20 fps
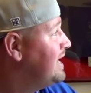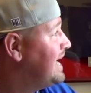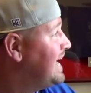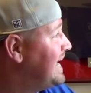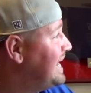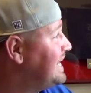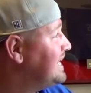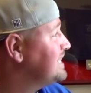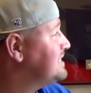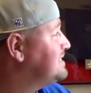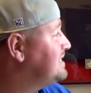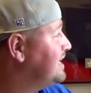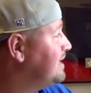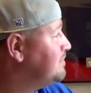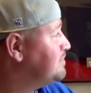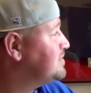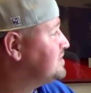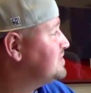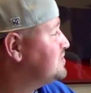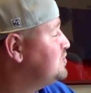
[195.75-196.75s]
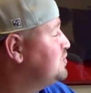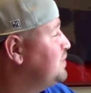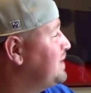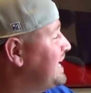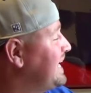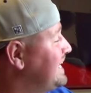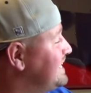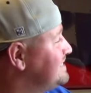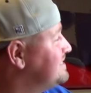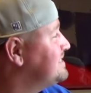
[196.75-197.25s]
hitting tips to
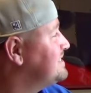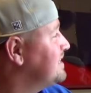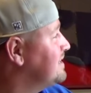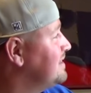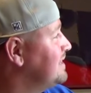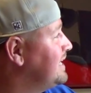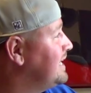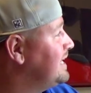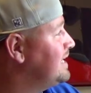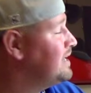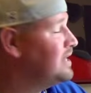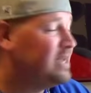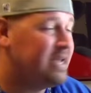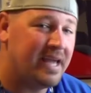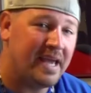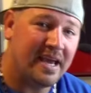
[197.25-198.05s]
instantly